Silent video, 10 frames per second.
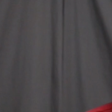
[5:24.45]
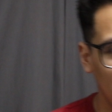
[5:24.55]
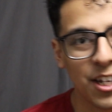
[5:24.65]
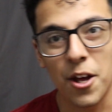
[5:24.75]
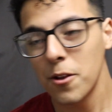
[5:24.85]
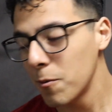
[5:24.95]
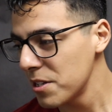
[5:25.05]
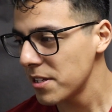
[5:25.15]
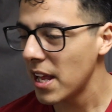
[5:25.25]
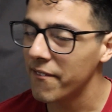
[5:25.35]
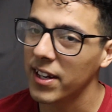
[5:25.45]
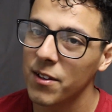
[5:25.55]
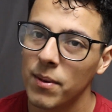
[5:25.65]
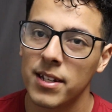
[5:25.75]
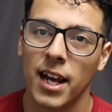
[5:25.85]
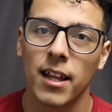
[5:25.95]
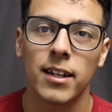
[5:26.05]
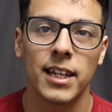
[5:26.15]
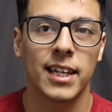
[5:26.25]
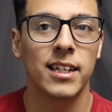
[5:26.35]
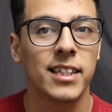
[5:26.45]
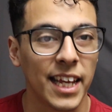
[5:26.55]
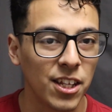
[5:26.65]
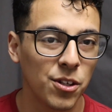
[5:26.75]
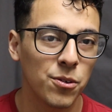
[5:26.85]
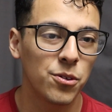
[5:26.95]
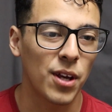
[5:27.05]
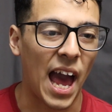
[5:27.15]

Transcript: Another reason that victim mentality continues